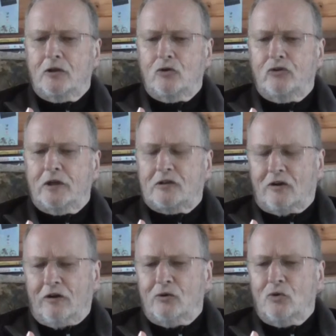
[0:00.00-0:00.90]
Goodyear
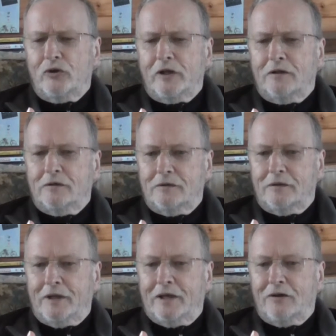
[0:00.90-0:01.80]
tyre hoarding
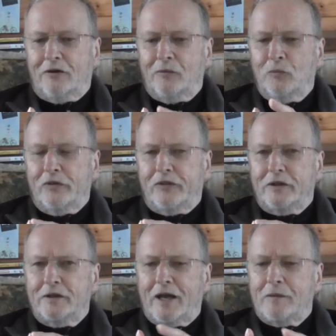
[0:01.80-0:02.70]
in line with
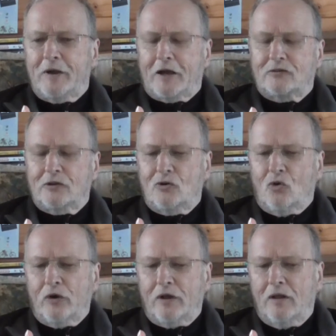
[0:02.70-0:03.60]
the apex of the
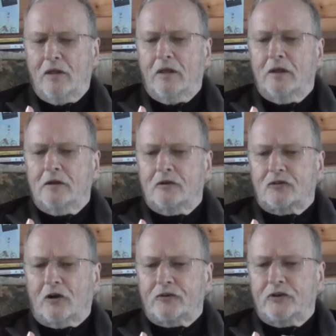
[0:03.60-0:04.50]
corner,
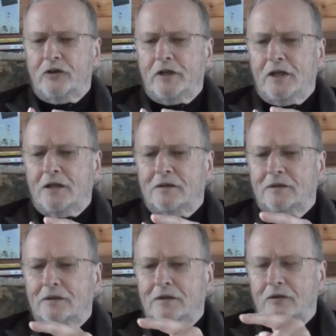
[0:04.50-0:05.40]
start turning in,
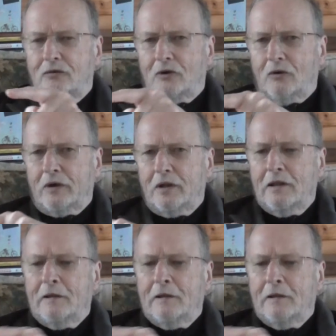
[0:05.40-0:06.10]
and so on.